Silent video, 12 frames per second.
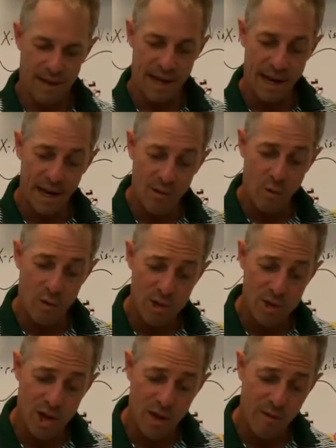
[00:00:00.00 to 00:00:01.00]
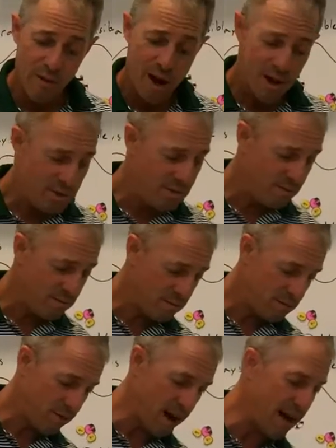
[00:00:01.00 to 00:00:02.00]
And orange got it right.
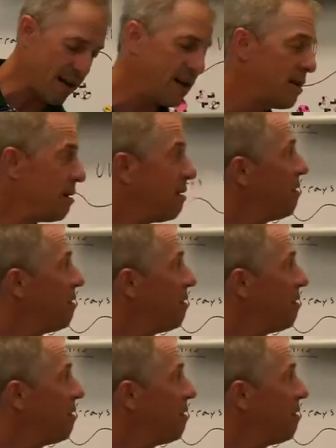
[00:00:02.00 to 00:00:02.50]
Granite.